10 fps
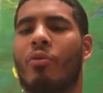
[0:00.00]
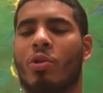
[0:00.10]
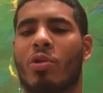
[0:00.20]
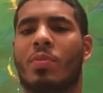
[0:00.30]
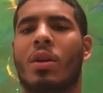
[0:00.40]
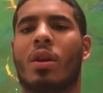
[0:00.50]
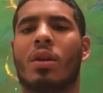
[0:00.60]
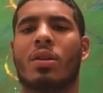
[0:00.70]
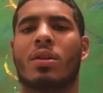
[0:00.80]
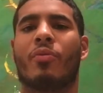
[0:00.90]
4th
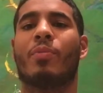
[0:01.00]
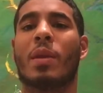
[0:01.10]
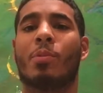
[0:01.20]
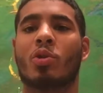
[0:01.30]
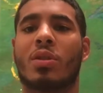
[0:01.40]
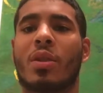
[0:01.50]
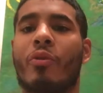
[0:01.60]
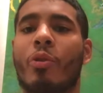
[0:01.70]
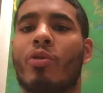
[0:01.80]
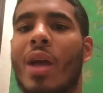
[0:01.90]
because of people's
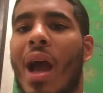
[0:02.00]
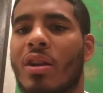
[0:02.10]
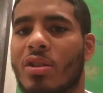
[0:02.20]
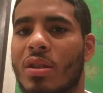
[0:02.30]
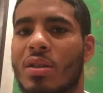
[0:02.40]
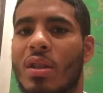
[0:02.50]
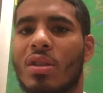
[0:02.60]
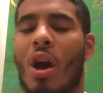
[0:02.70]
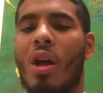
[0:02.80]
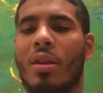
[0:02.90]
different reactions to
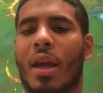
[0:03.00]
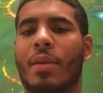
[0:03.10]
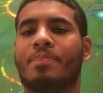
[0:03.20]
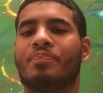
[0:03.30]
this holiday.